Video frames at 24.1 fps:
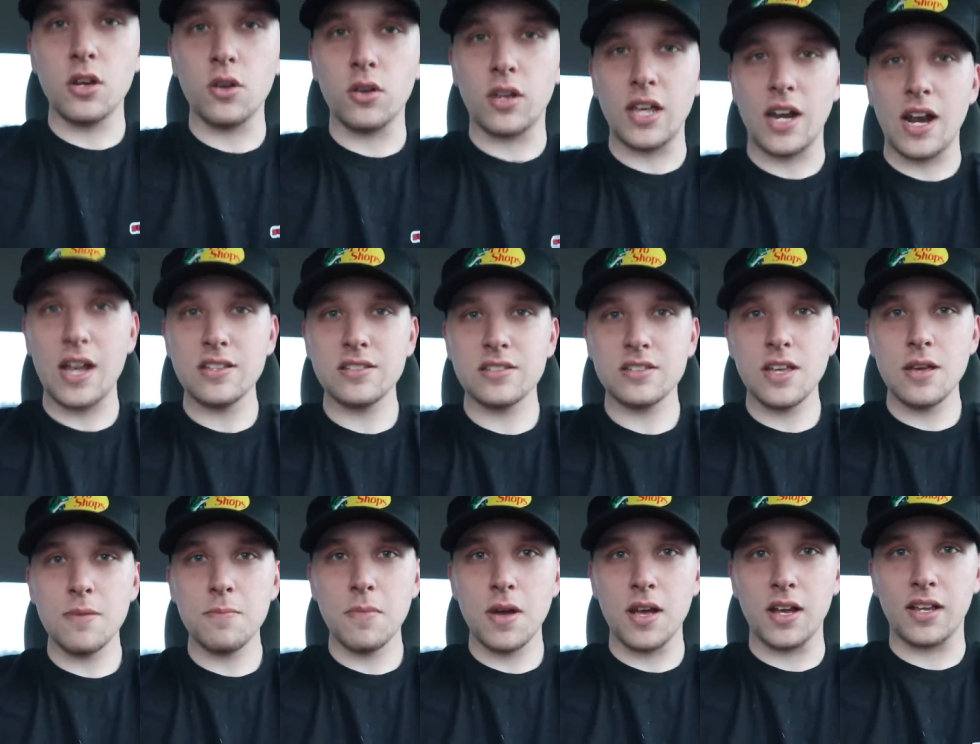know, can I
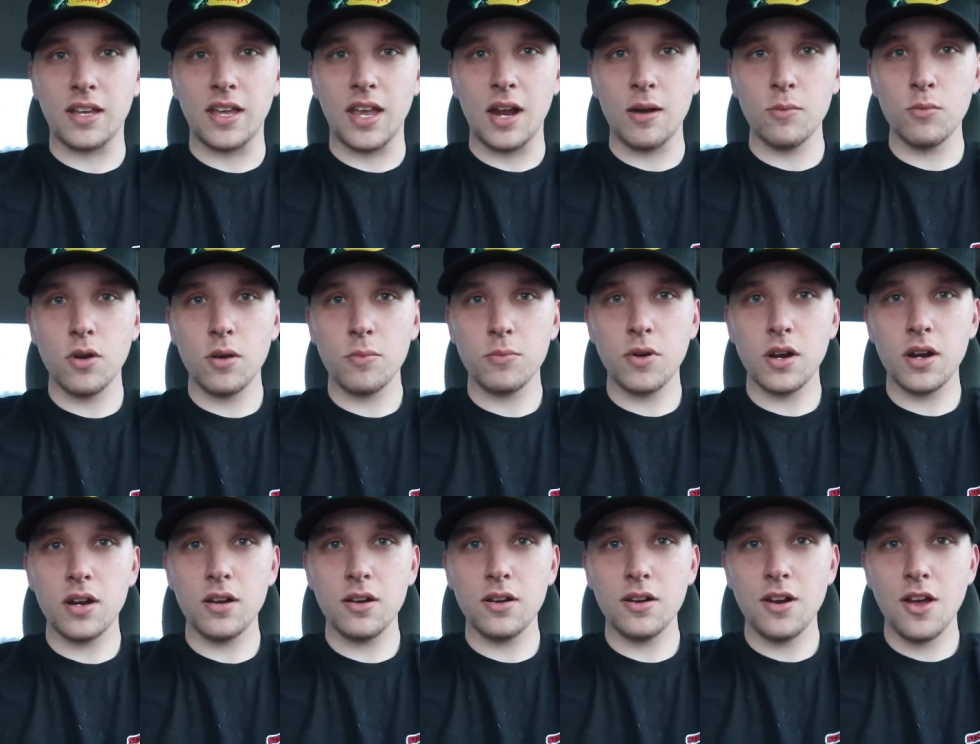set my camera up
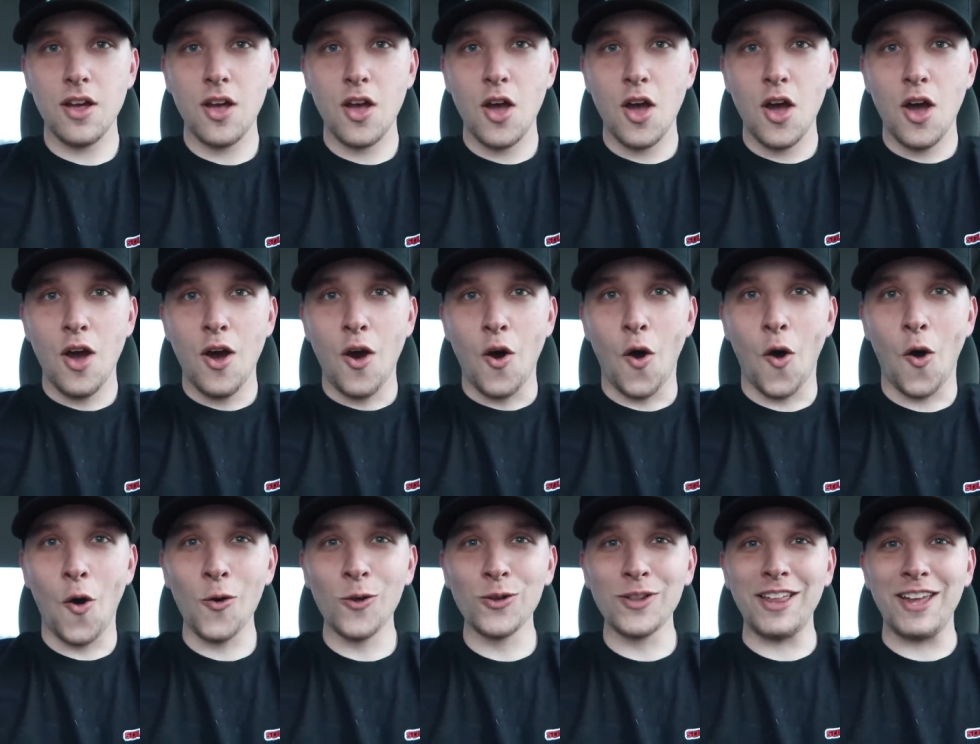right here?
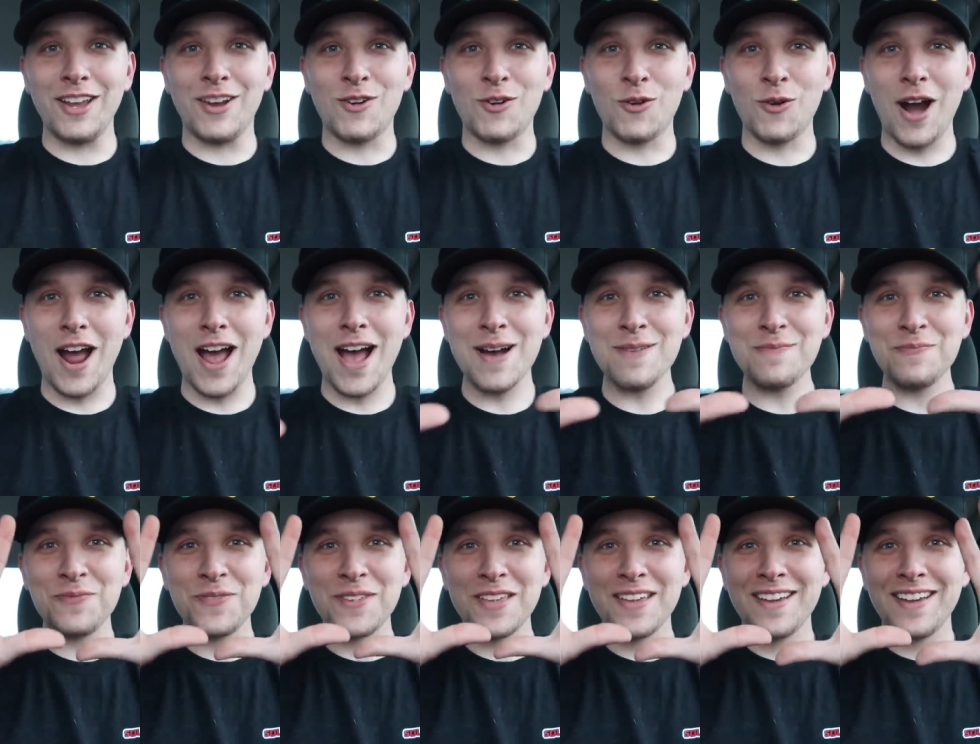Holy crap.
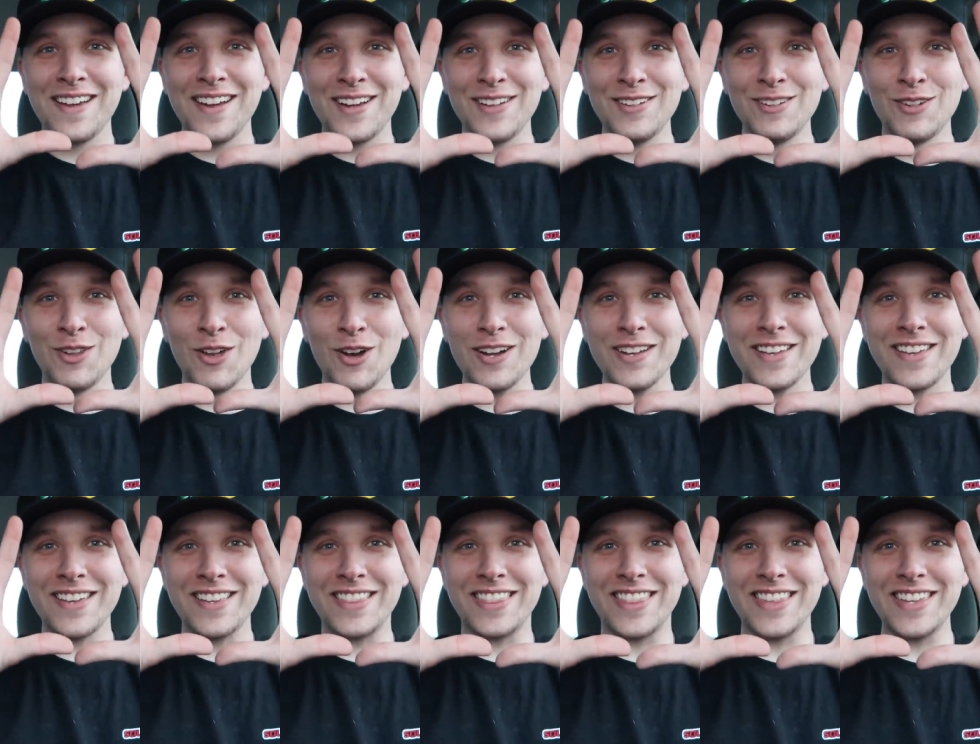
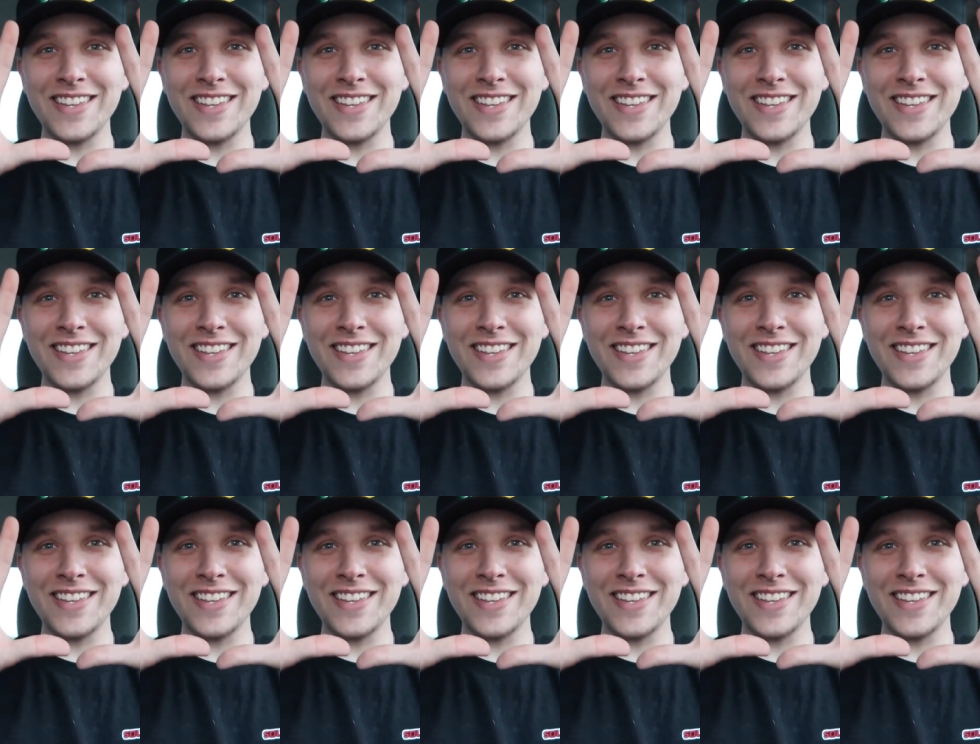Look at